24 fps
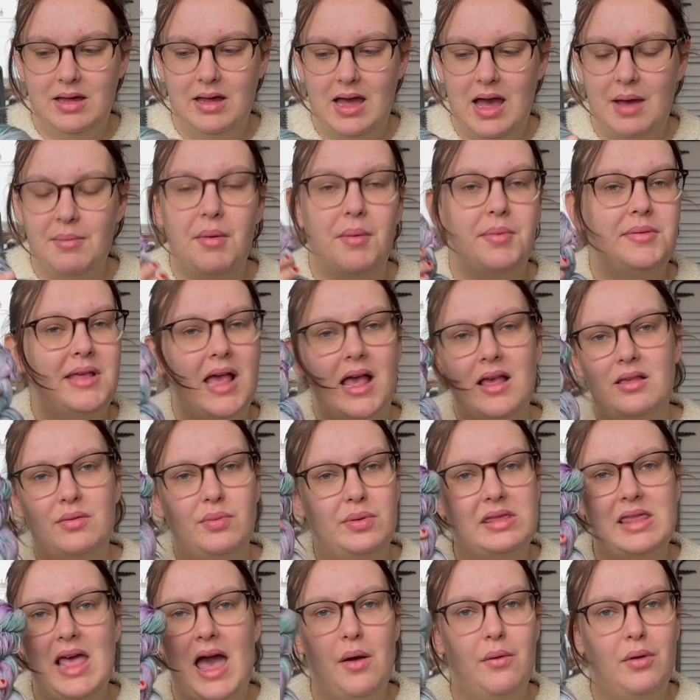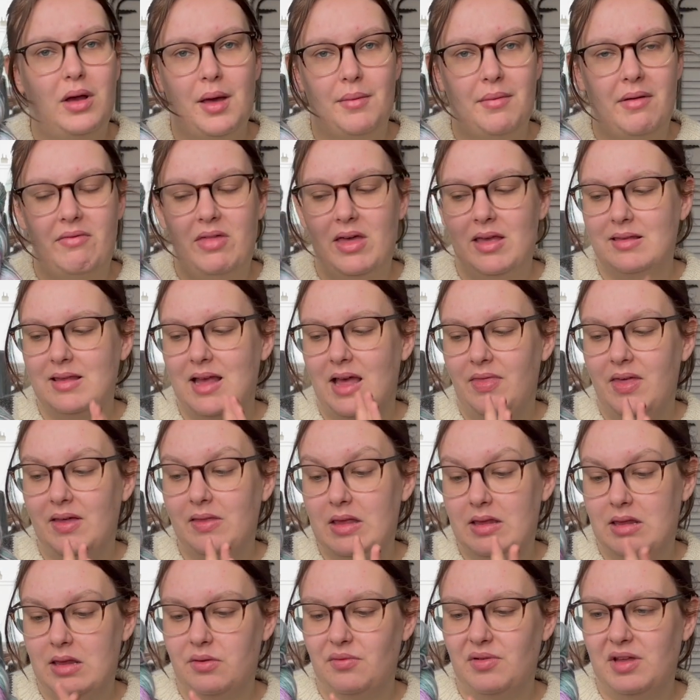I'm obsessed with the outcome of this. I think
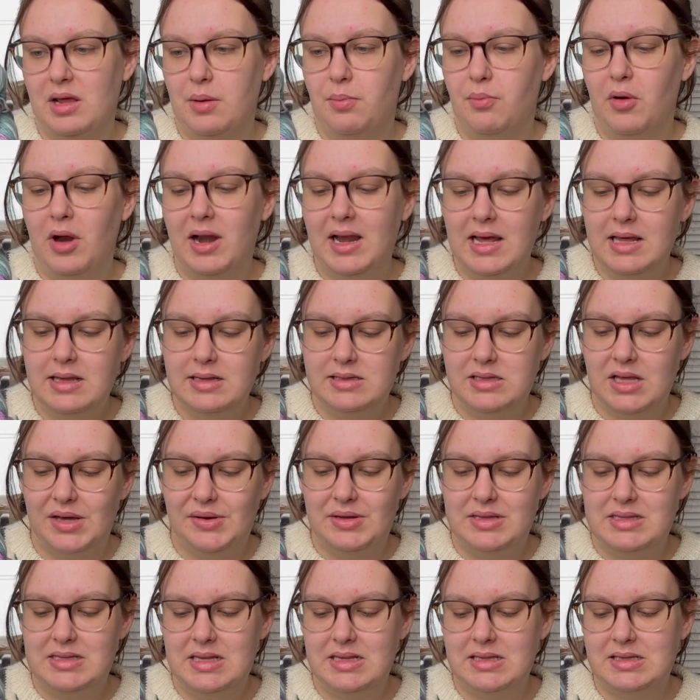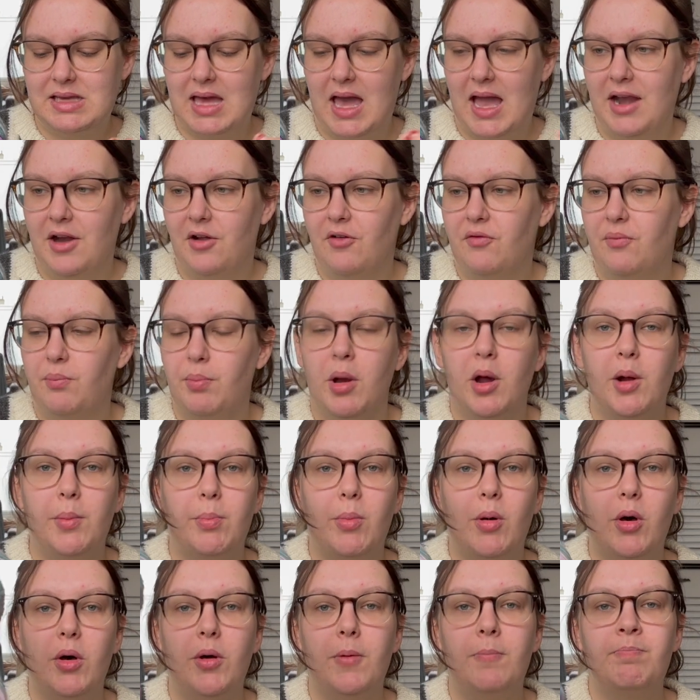this is really pretty. So it's this kind of
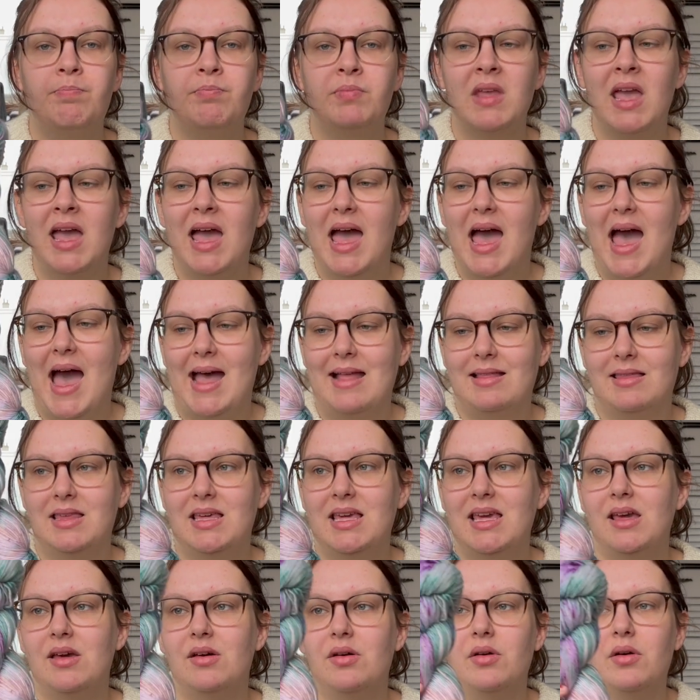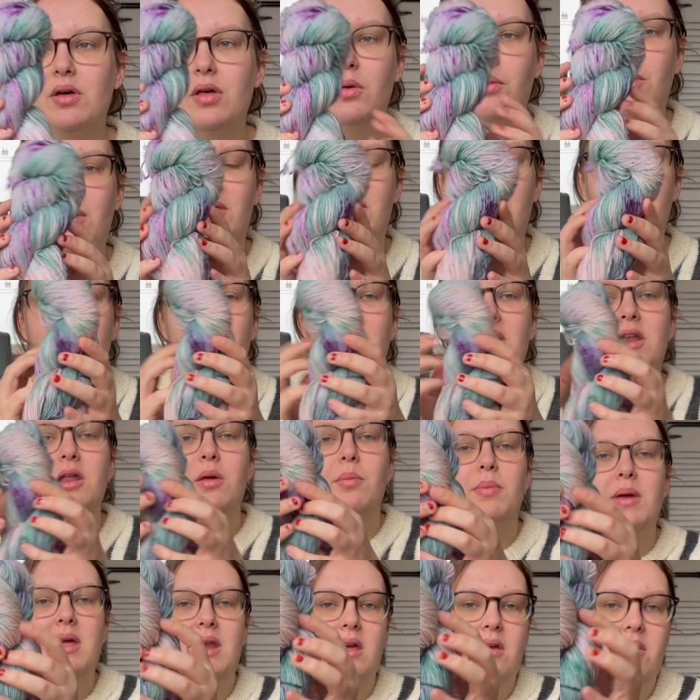purple and teal with a little
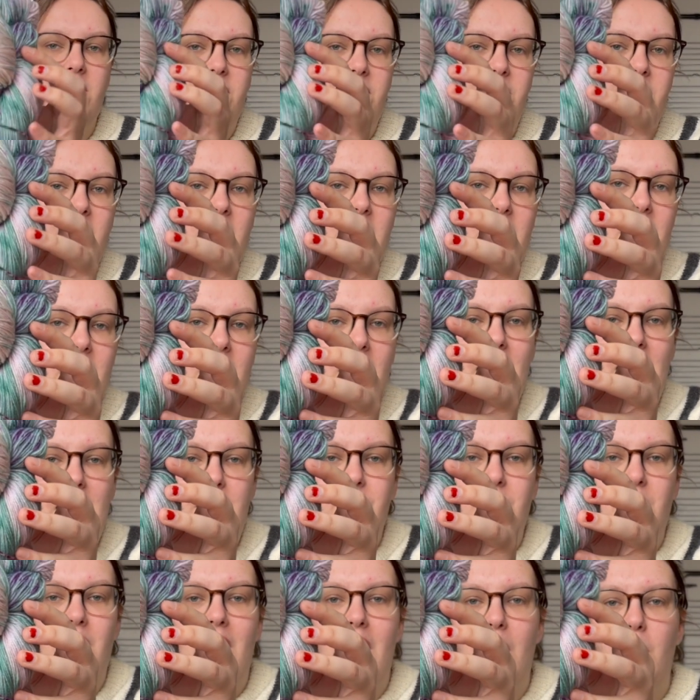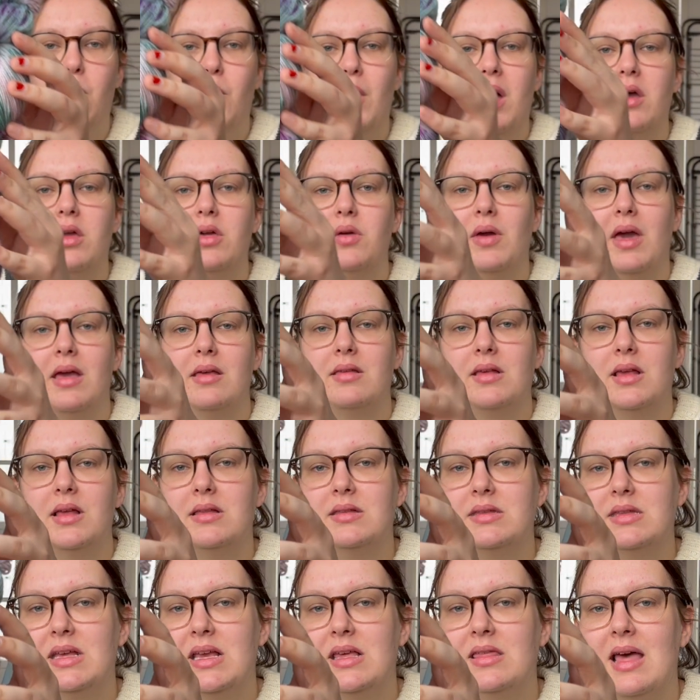bit of, I don't know how well you guys
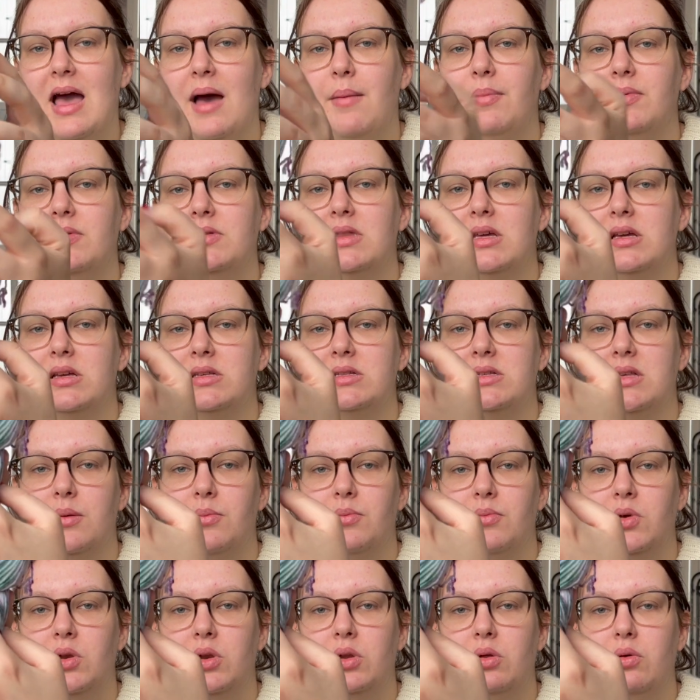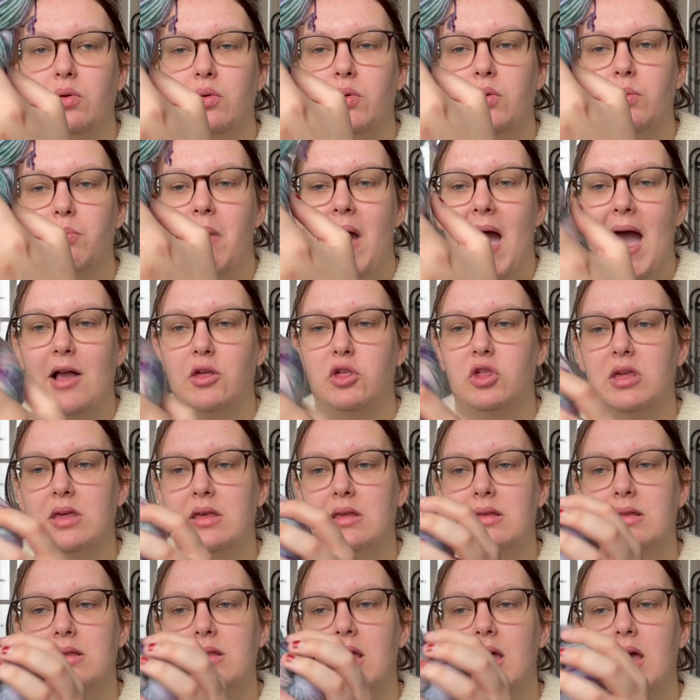could see that, but there's some nude
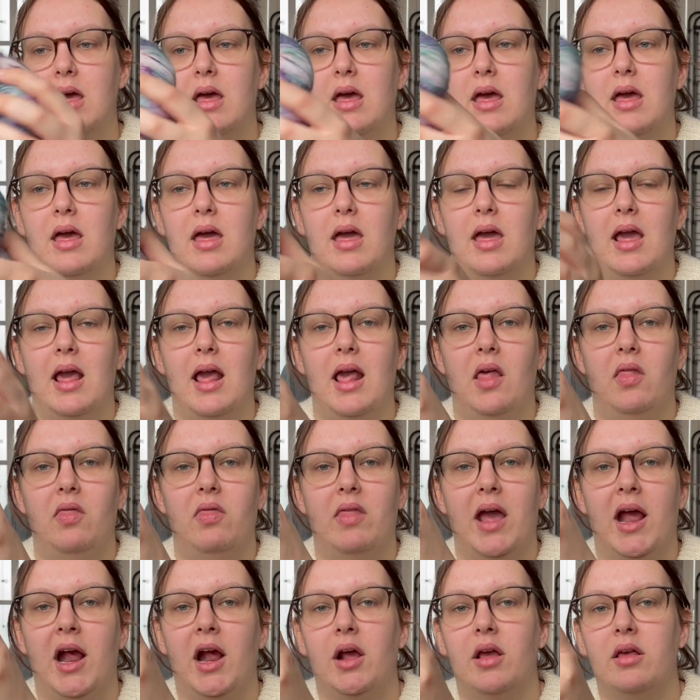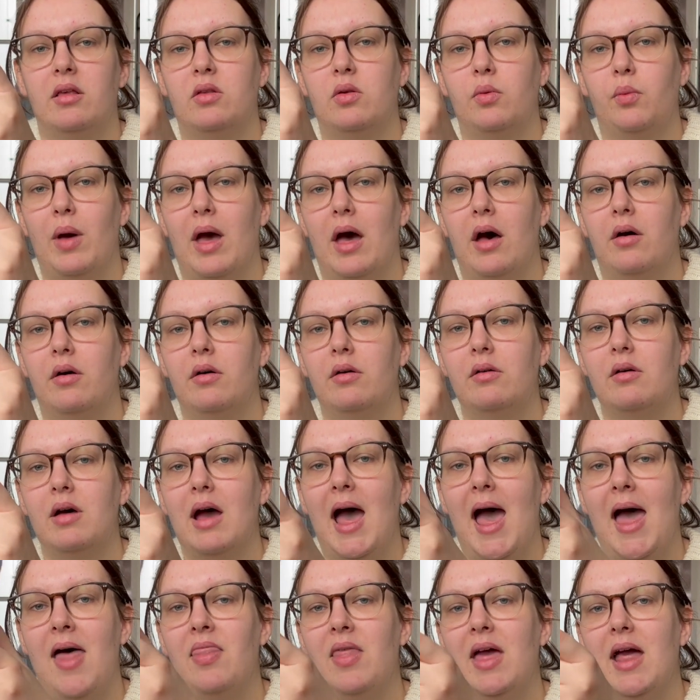patches in there as well.
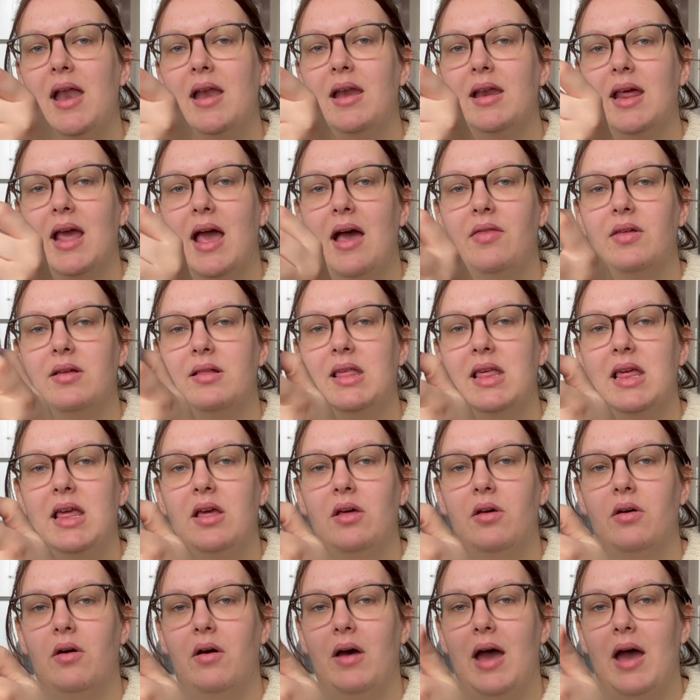And then yeah, the teal